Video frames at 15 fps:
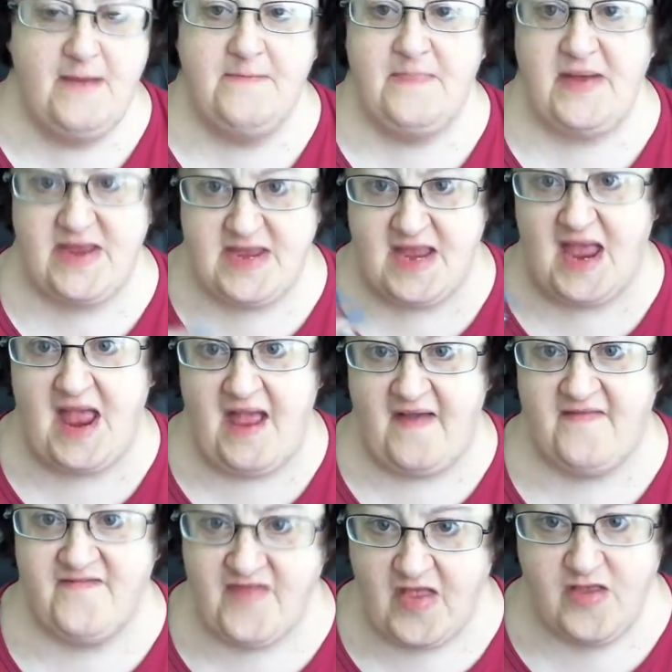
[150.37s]
basically I
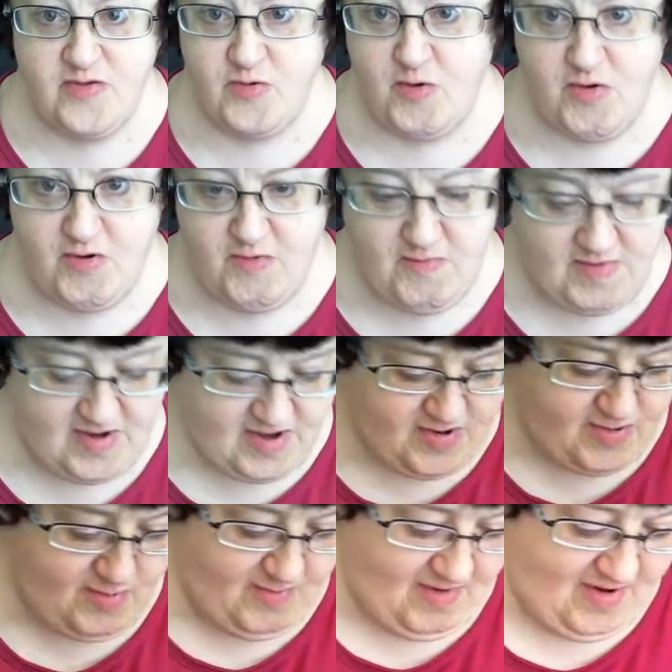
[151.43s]
have that, those
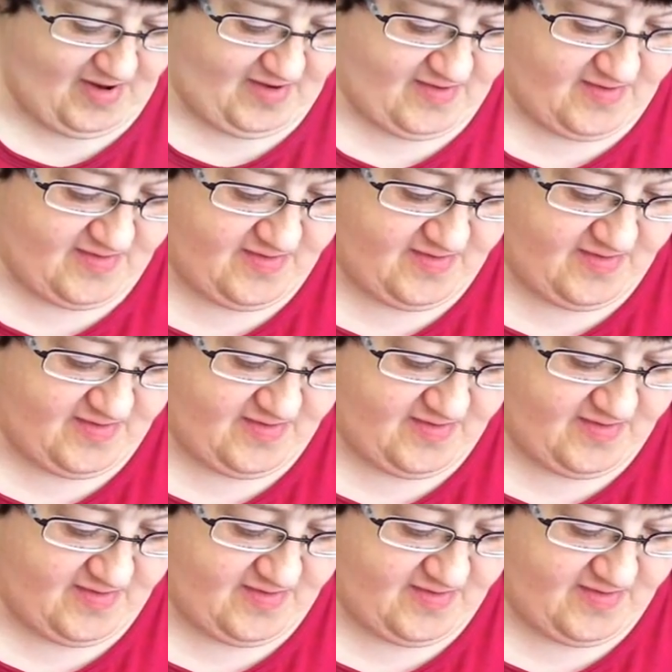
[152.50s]
services through my,